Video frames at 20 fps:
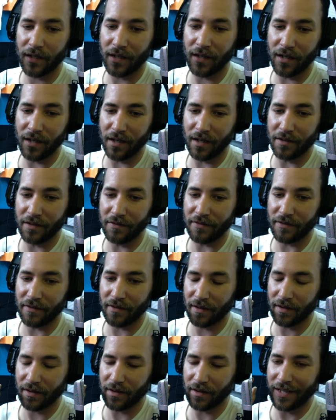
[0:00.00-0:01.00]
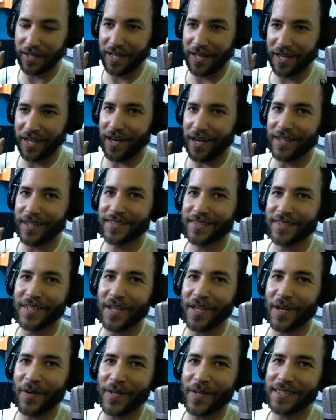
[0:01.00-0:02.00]
of us
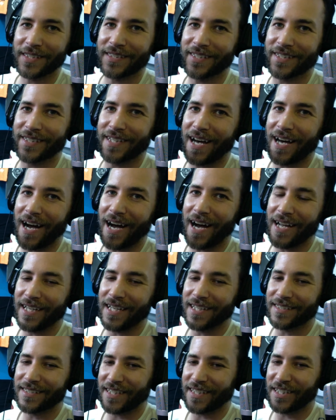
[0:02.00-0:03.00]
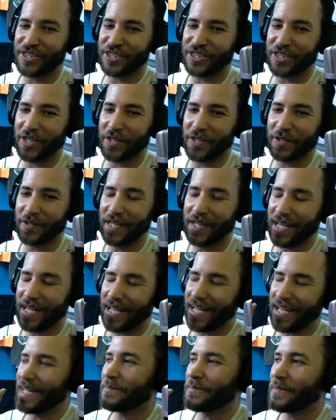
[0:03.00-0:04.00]
going to the ISS show,
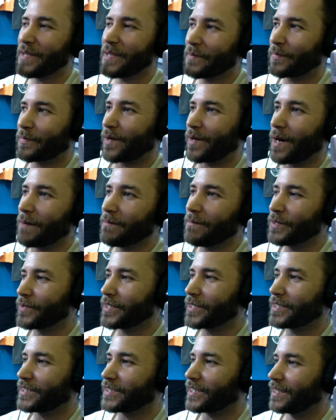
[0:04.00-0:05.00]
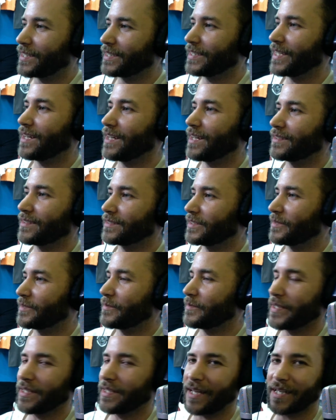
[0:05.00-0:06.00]
it, it probably would have turned out to
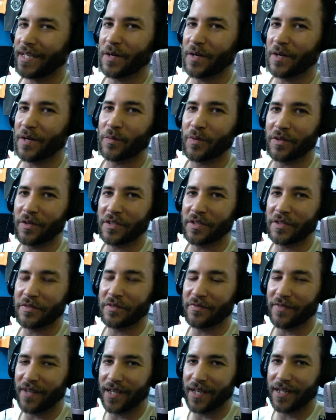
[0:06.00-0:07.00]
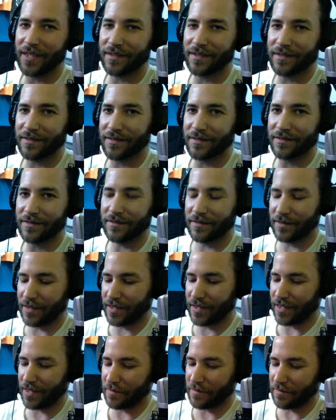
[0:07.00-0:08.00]
be like a really fun
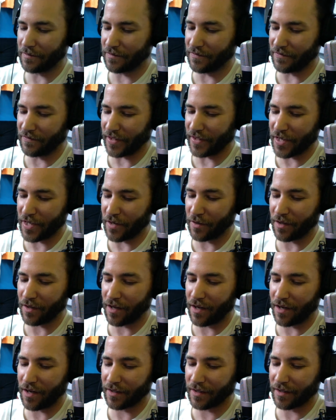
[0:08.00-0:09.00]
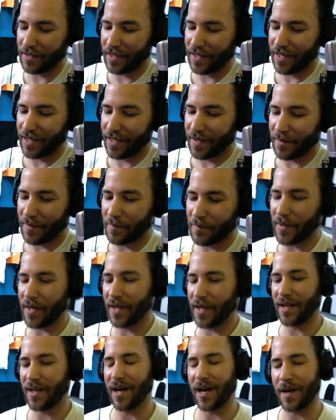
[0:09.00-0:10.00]
uh, video log.
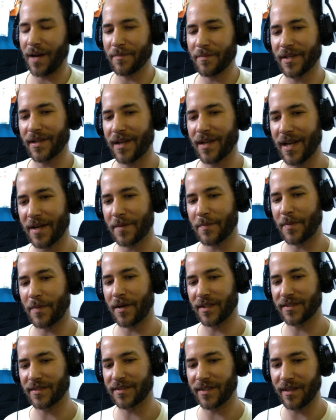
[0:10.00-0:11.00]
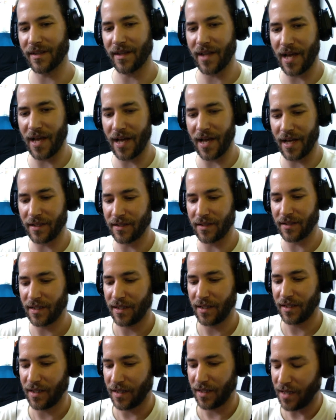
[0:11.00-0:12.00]
But I'm the kind of person that,
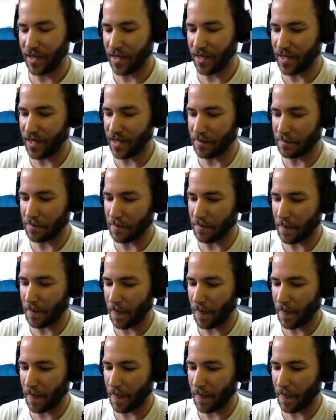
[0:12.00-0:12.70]
um,